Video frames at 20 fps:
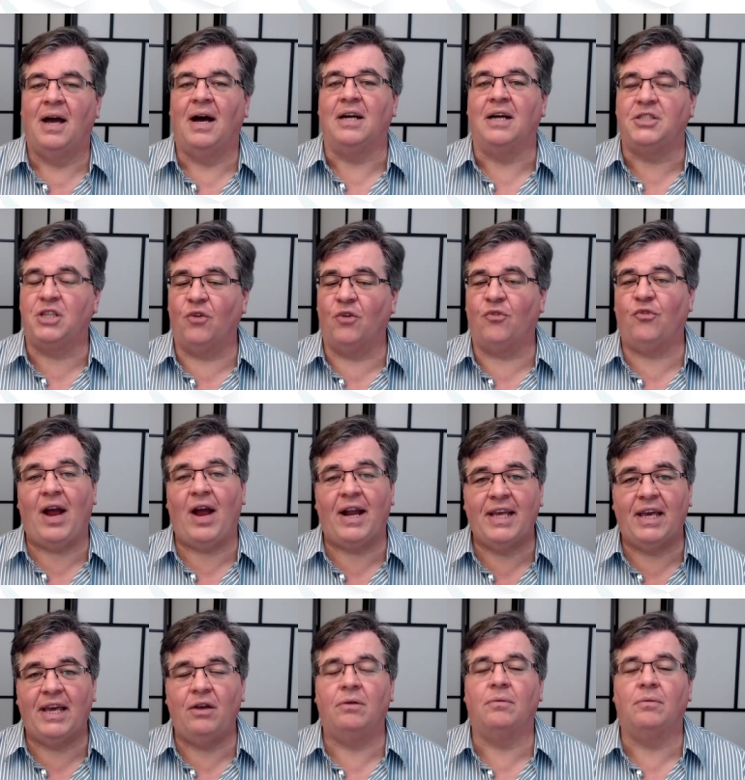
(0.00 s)
Until
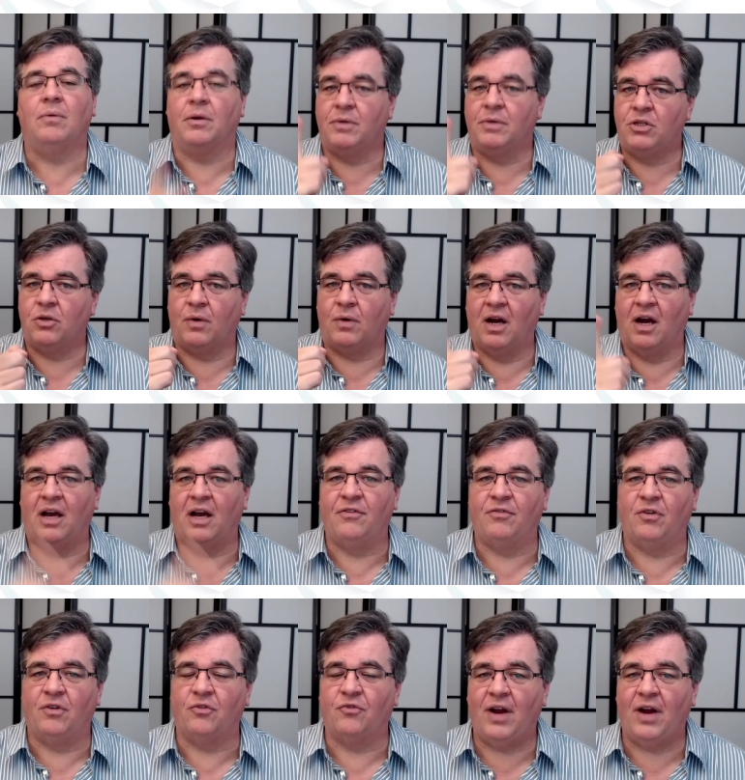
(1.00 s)
Friday, when we do our
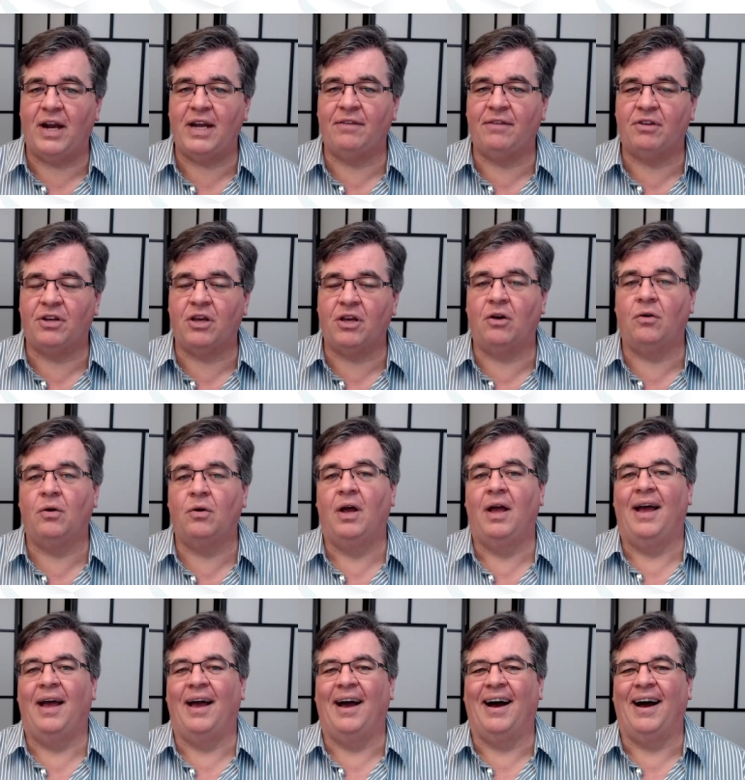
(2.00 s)
iPhone Friday video,
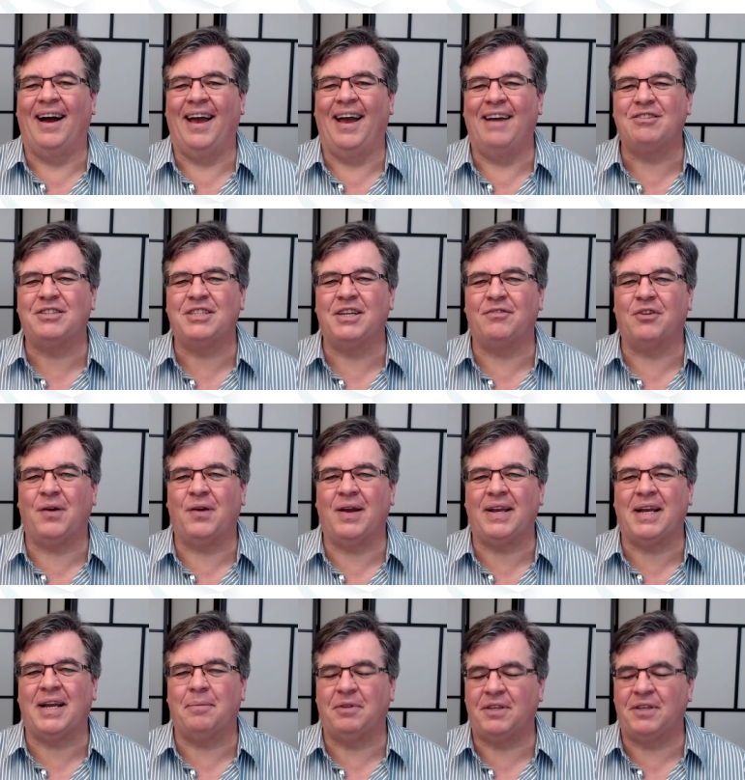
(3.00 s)
uh, have yourself a great
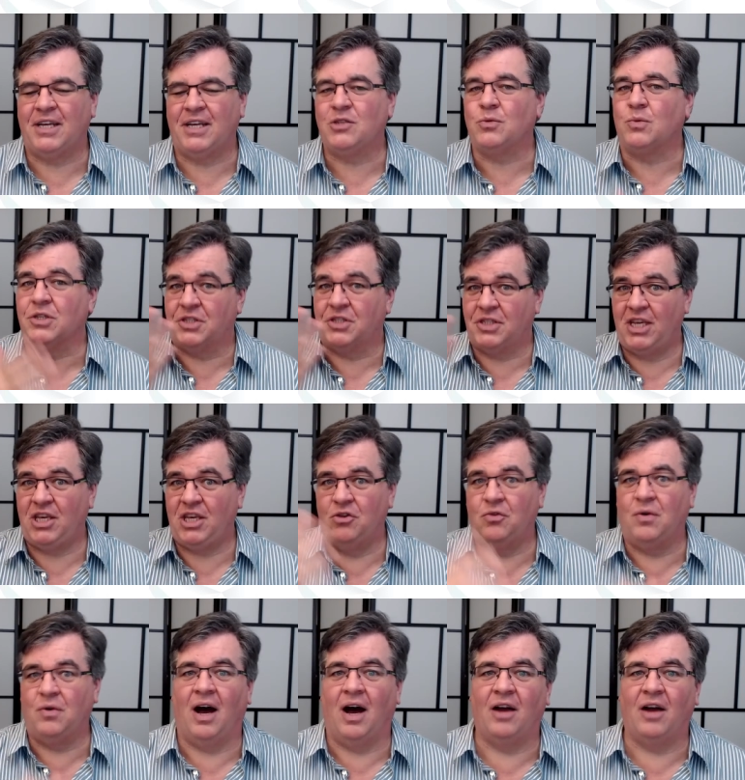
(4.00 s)
couple of days. We'll see
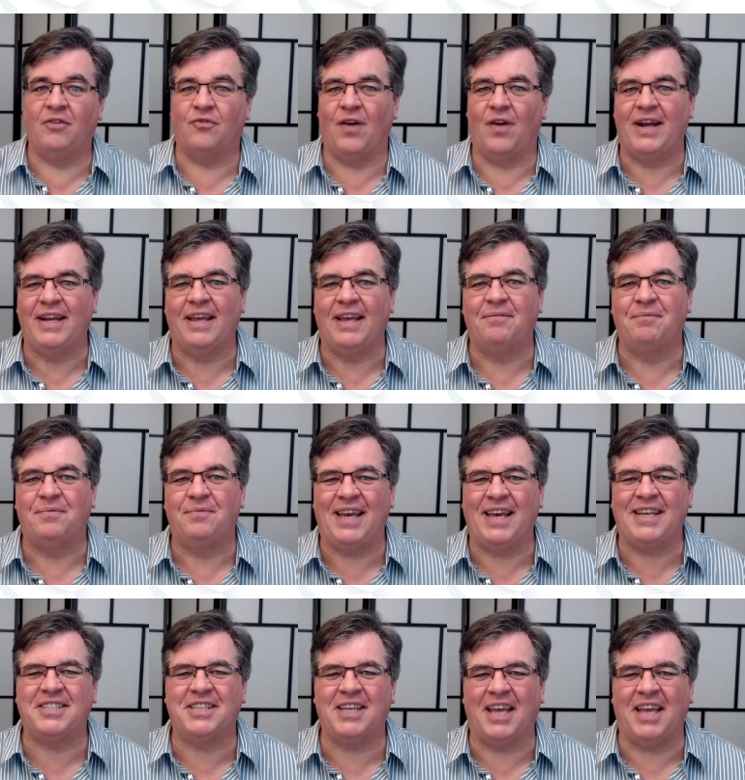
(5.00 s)
you on Friday.
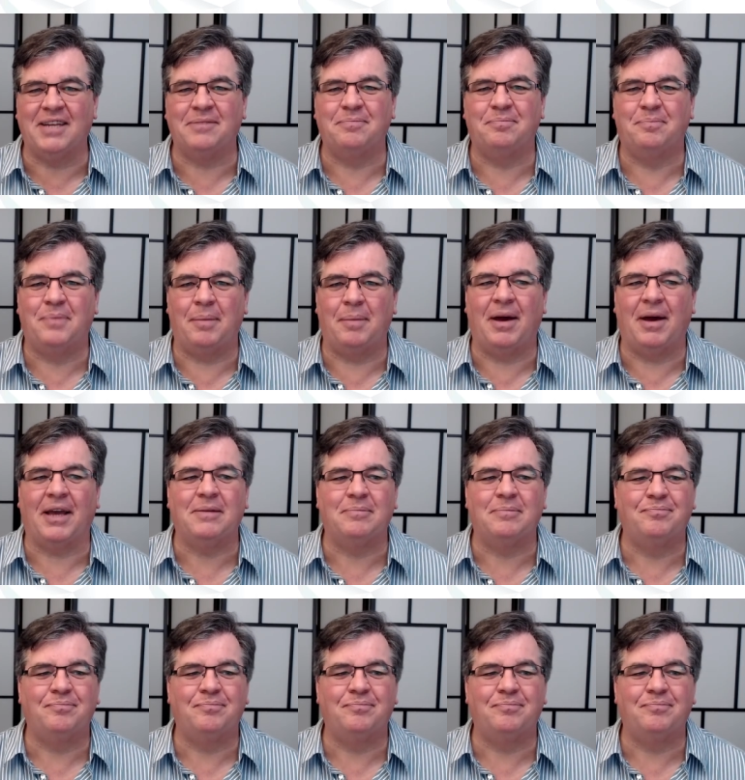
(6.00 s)
Thanks again. Bye bye.